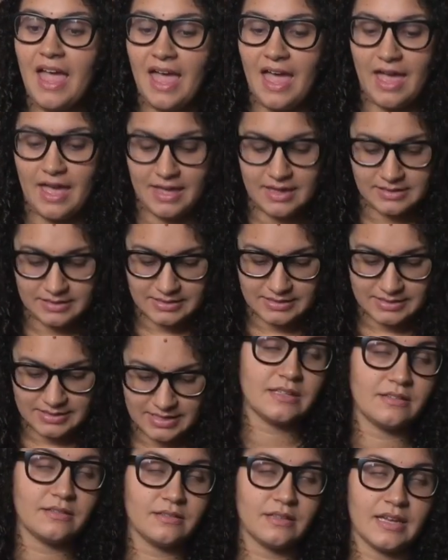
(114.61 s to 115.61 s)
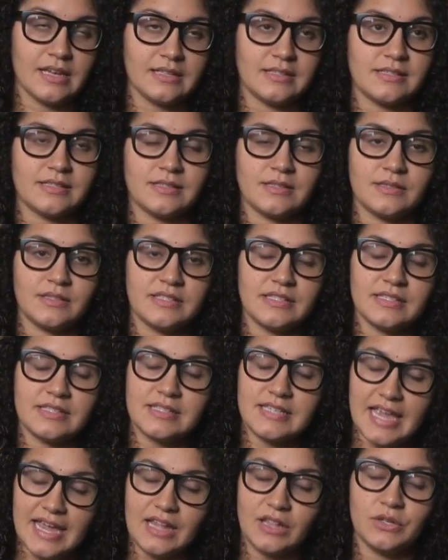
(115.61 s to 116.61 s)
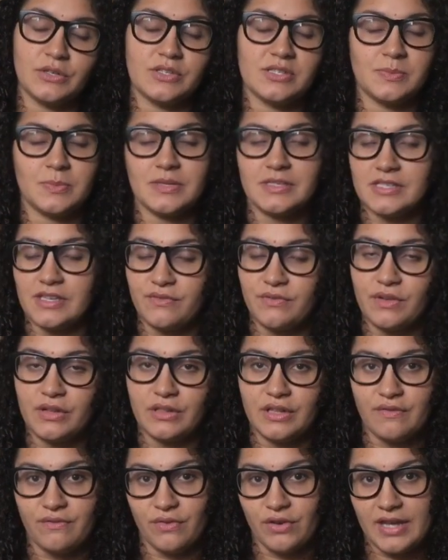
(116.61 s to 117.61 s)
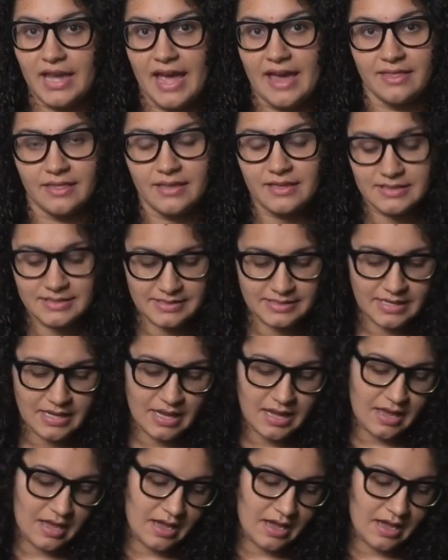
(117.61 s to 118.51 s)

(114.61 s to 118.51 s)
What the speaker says: and it's tailored specifically for Catholics.